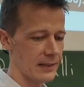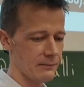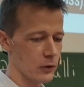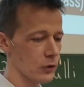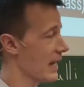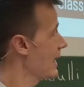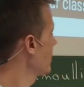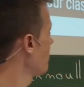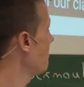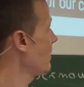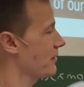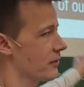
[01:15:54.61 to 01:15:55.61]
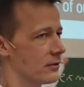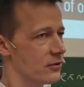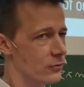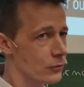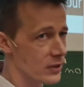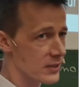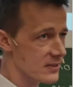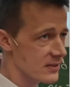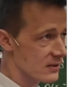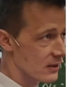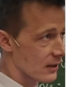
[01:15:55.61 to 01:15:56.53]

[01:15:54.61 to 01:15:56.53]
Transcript: We could add a method to this